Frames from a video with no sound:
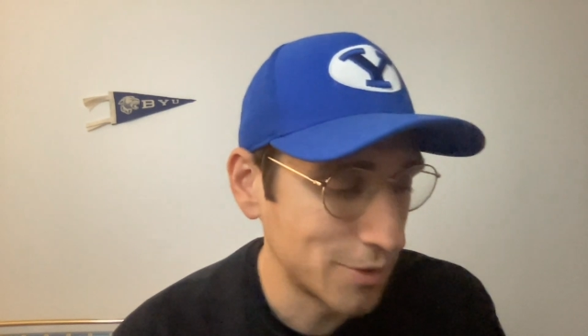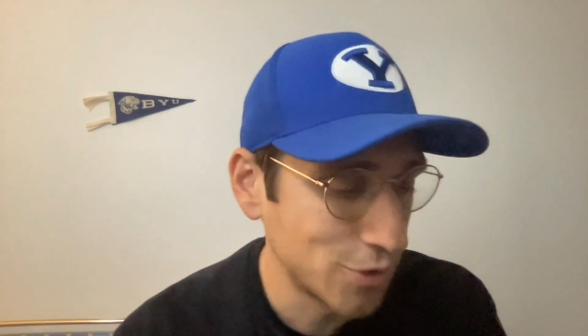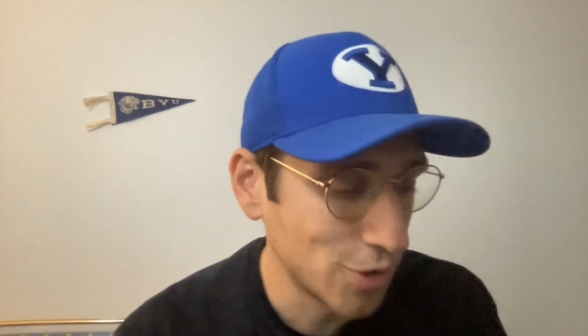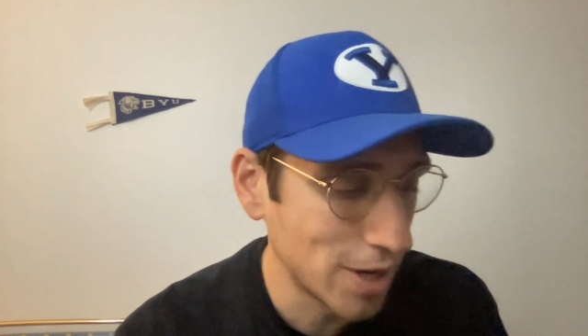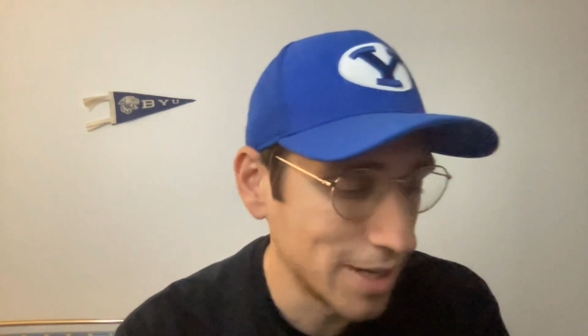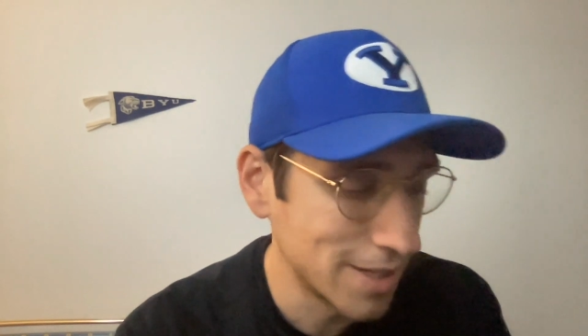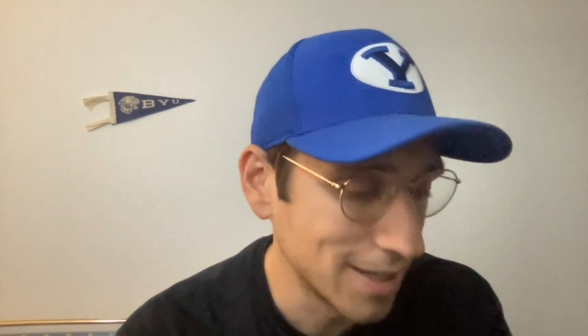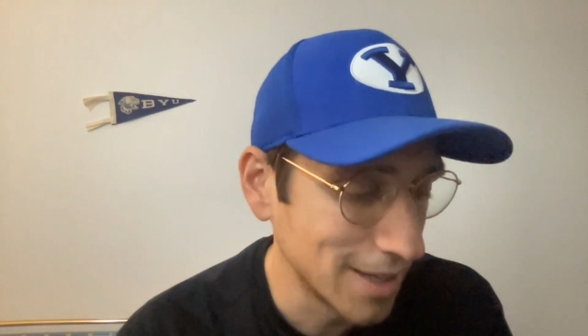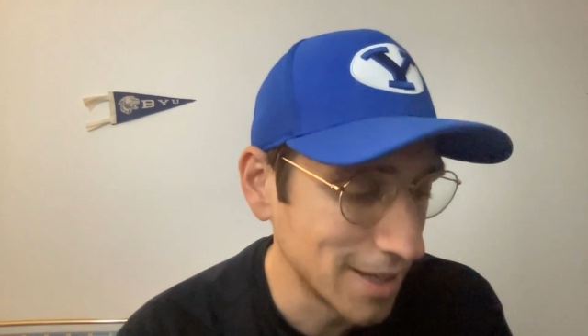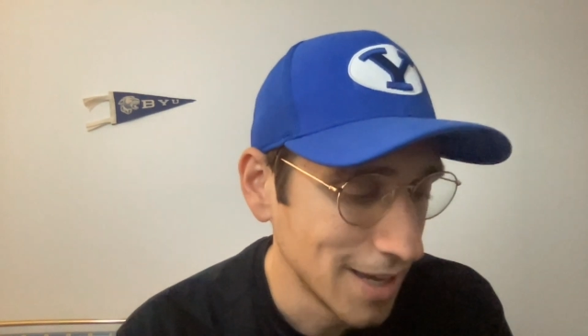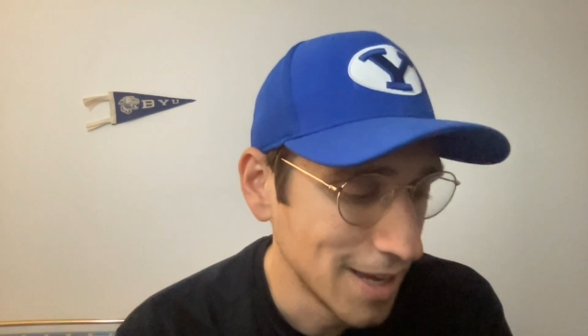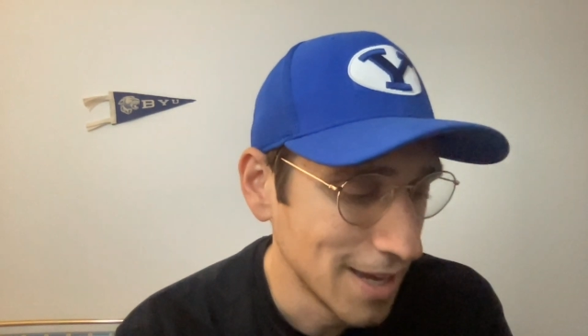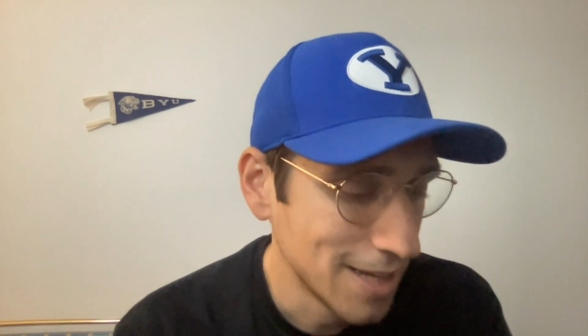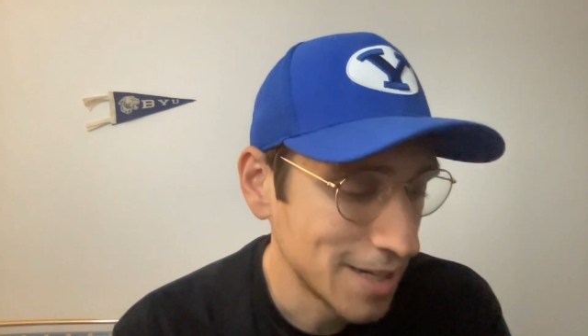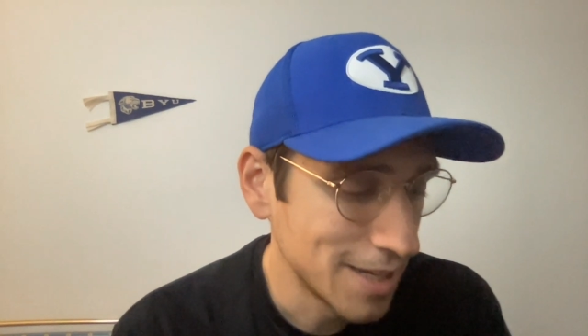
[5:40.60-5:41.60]
trying to
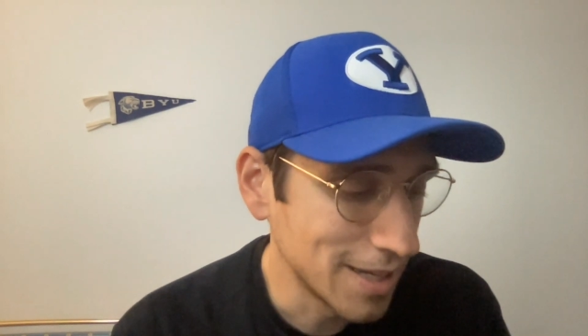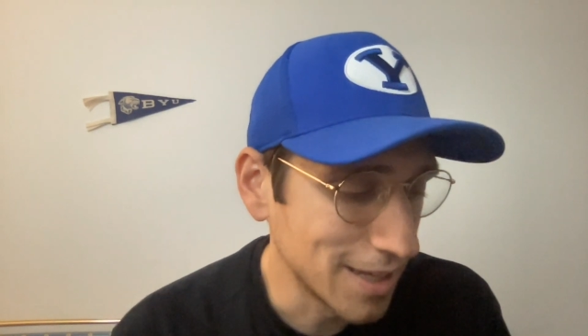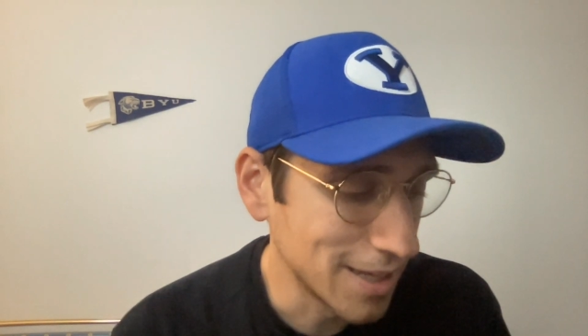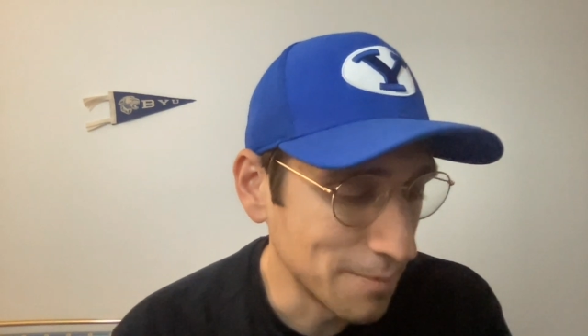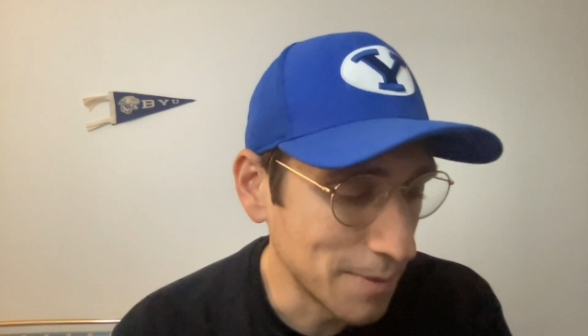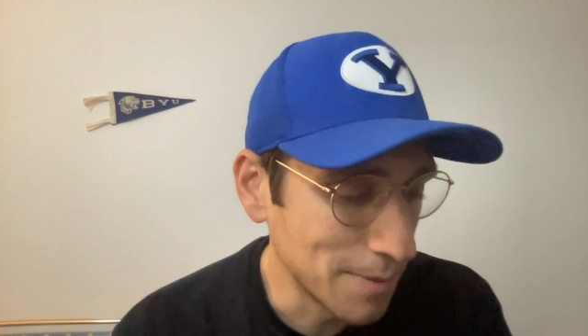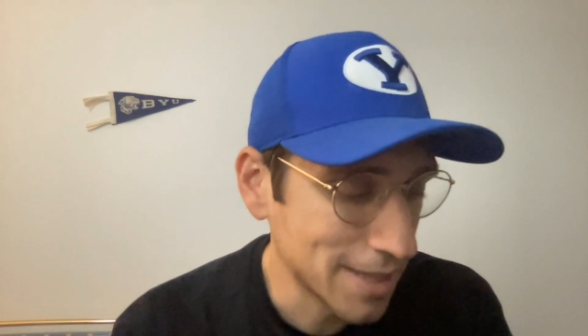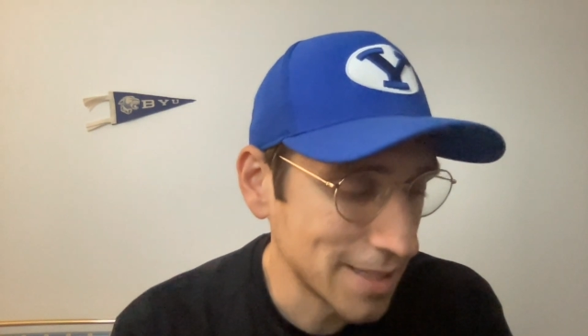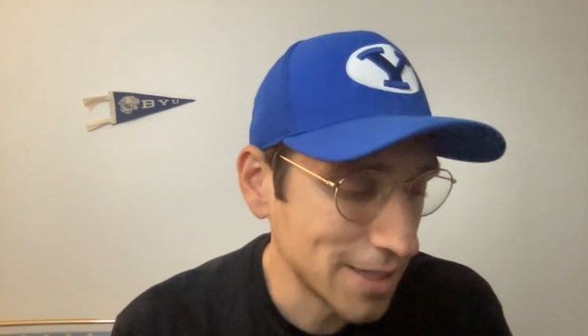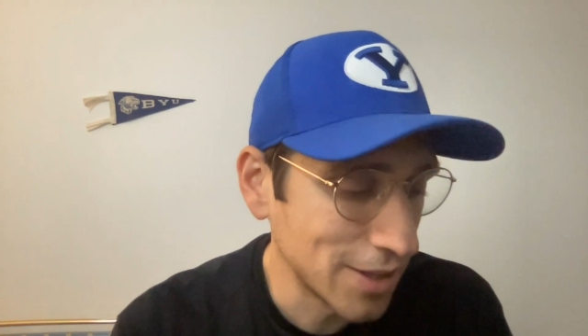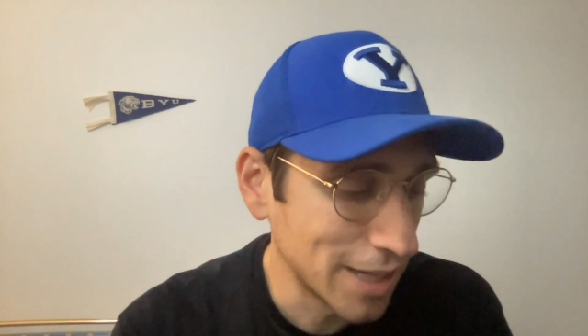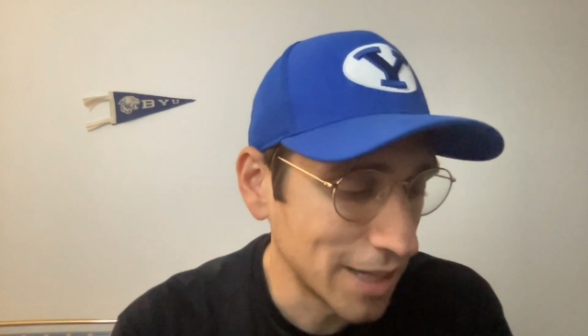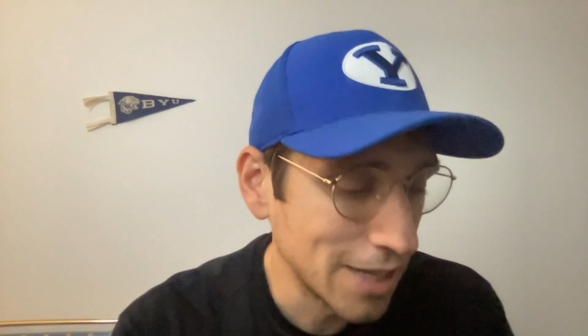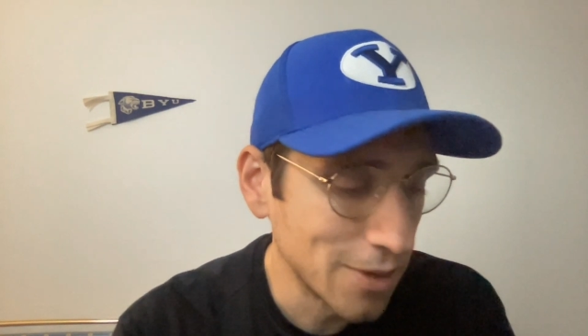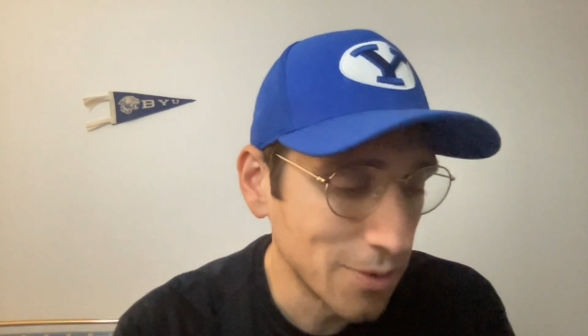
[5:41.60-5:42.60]
make it sound
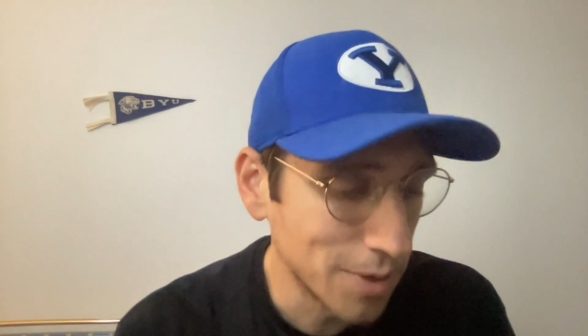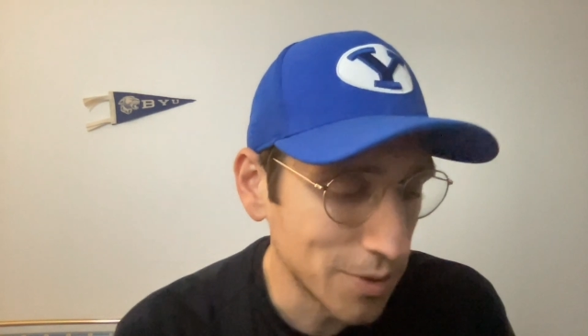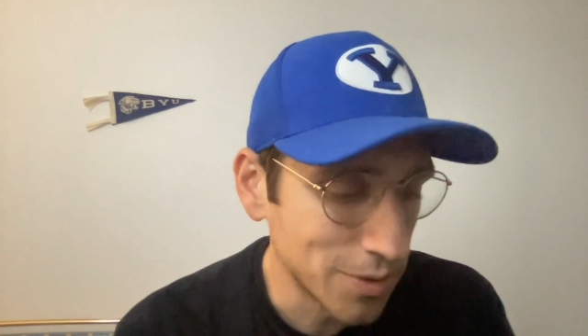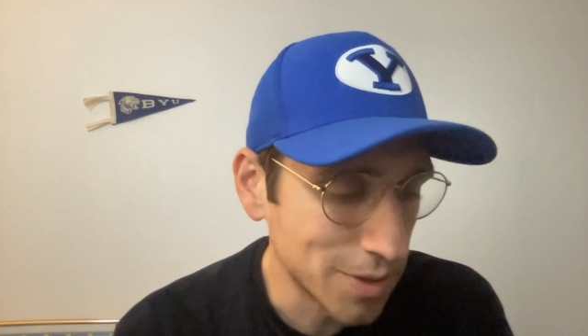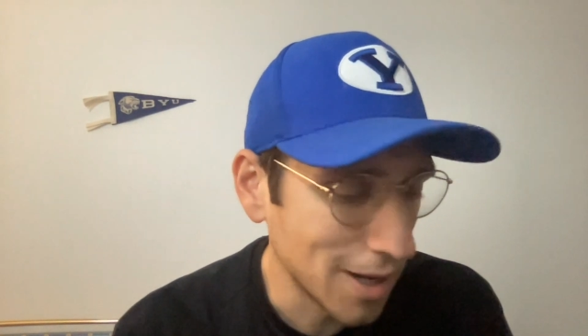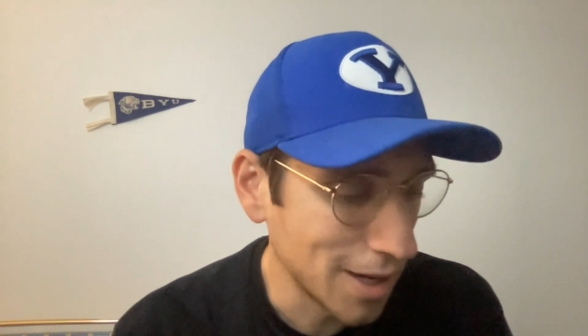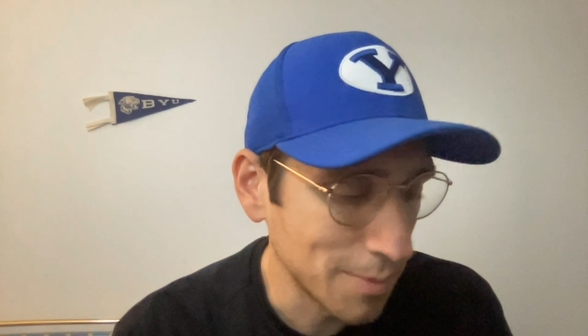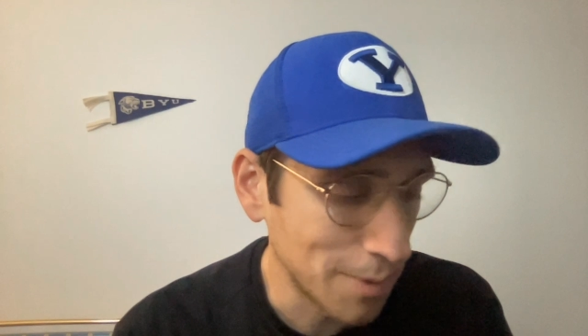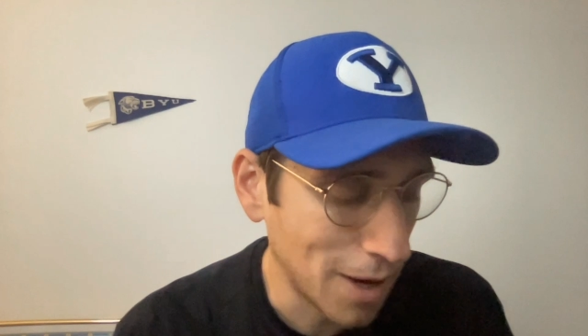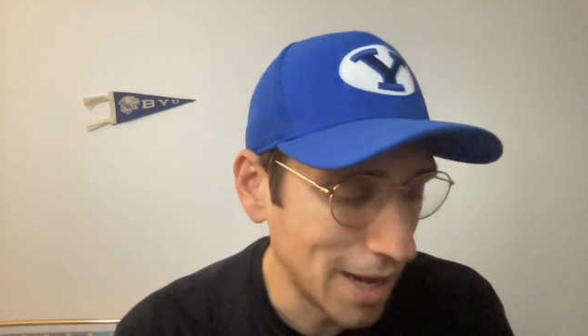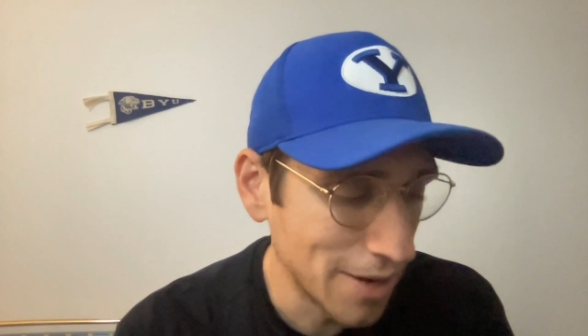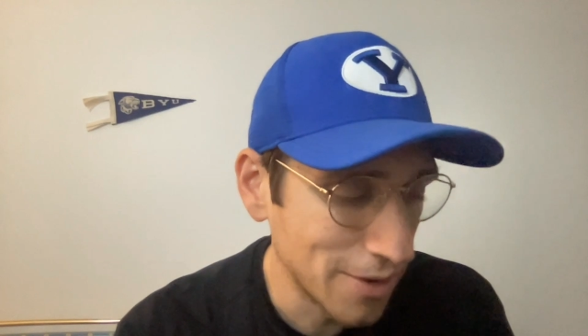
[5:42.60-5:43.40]
like he knew what he was talking about.